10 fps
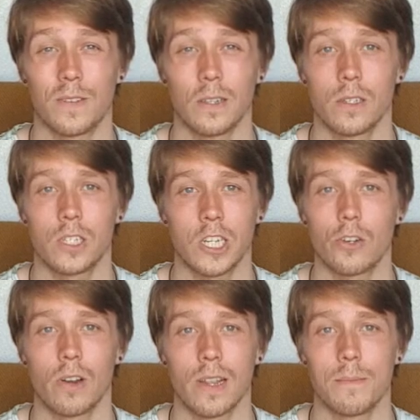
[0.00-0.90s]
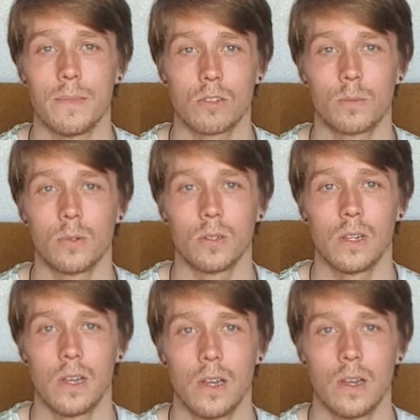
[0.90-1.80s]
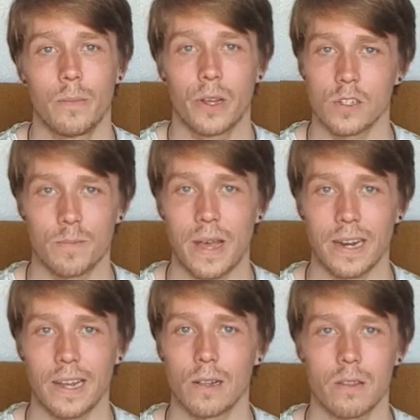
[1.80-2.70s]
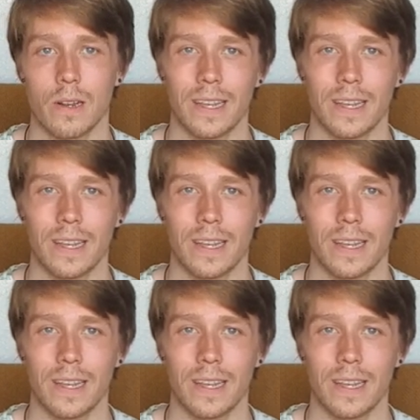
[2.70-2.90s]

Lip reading: feels generally miserable because of bad health.